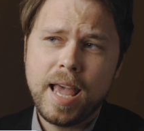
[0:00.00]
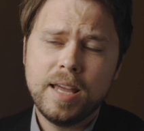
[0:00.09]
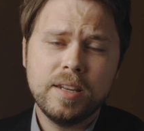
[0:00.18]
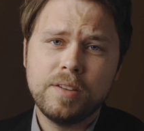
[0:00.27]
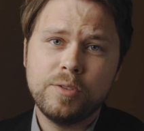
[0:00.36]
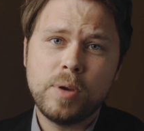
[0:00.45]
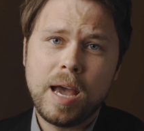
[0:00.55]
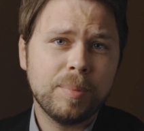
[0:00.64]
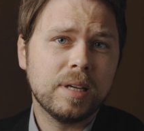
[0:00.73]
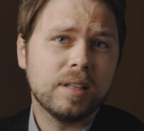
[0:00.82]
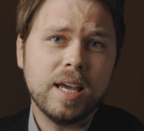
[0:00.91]
and if you
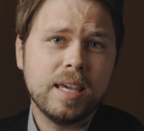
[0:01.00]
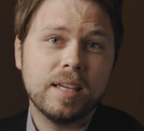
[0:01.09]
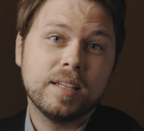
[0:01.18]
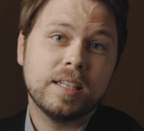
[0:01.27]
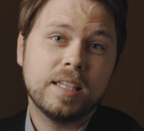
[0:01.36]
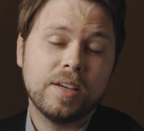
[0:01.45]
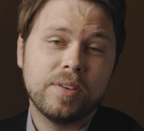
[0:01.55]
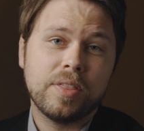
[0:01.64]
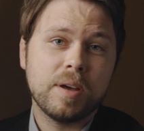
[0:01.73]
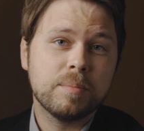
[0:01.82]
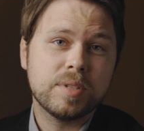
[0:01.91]
happen to like it, give it a
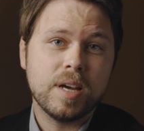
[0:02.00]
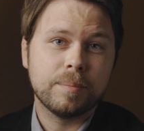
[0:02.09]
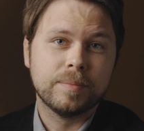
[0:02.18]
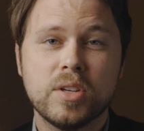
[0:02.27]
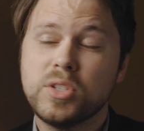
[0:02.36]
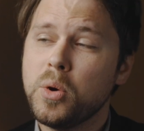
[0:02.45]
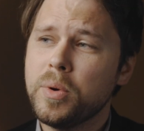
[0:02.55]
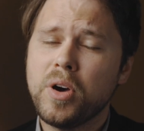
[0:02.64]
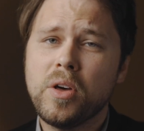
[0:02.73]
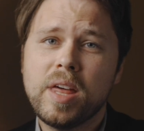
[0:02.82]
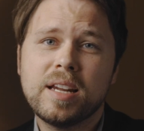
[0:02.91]
thumbs up. So with
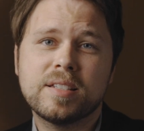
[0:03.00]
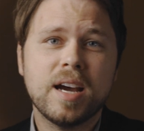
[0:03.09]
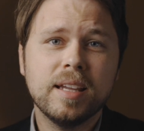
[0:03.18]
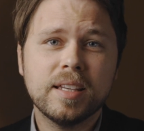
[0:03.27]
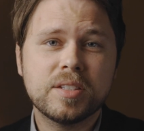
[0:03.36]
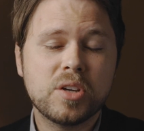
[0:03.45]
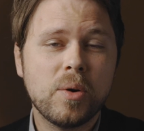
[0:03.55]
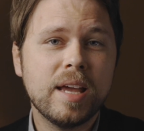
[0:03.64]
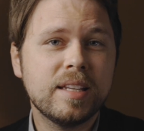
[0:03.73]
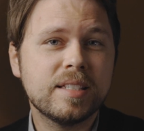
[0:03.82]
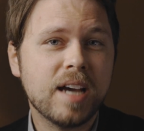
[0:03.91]
all that aside, let's go
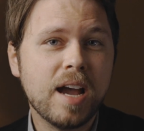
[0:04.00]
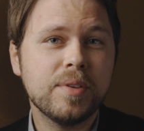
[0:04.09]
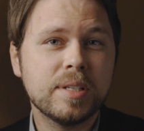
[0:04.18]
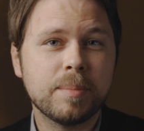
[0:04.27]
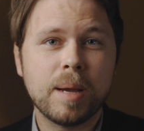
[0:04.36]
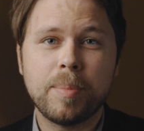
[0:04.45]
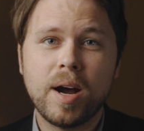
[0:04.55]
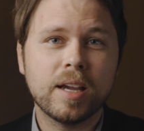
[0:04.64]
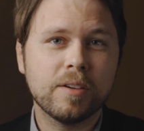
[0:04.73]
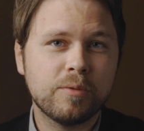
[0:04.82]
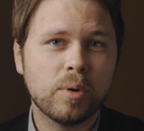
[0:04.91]
ahead and dive into my
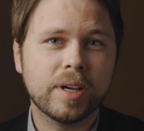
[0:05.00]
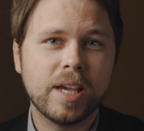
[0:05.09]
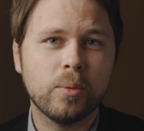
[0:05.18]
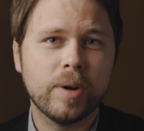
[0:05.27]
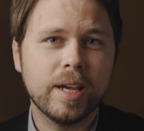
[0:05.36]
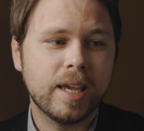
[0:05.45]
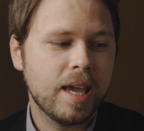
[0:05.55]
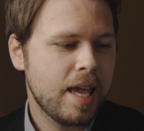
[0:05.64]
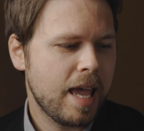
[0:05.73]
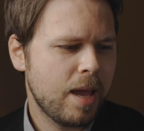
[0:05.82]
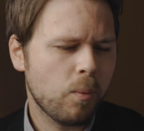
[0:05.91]
Pocket 4K rig
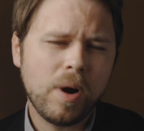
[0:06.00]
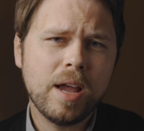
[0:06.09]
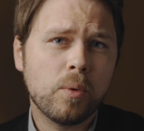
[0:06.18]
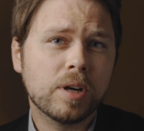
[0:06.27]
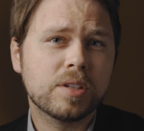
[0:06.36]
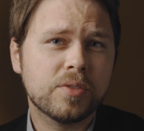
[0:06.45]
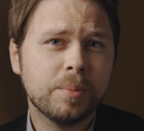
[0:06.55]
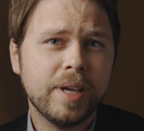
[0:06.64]
and why it works for